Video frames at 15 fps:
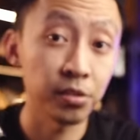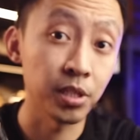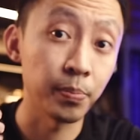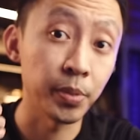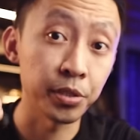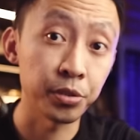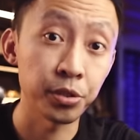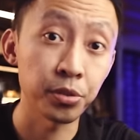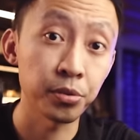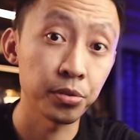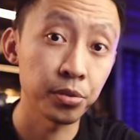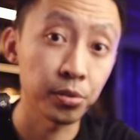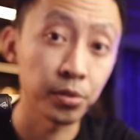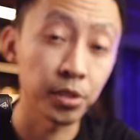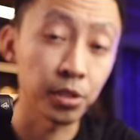on their patrol,
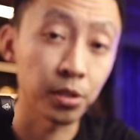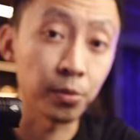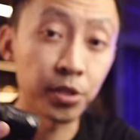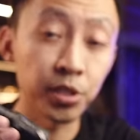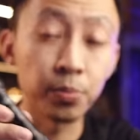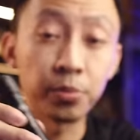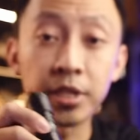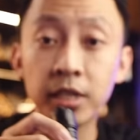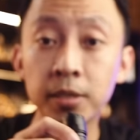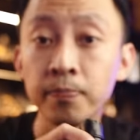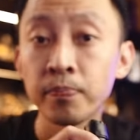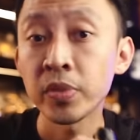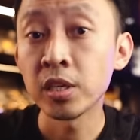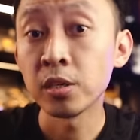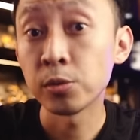so they always bring
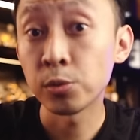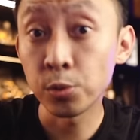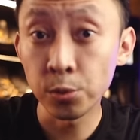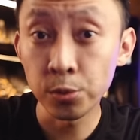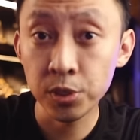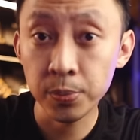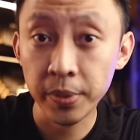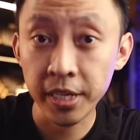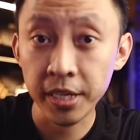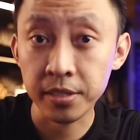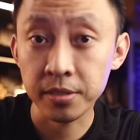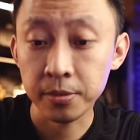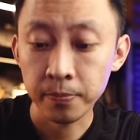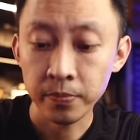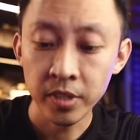two
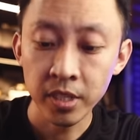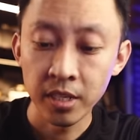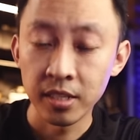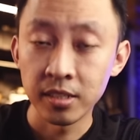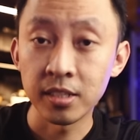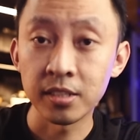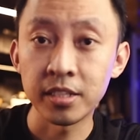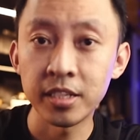spares. The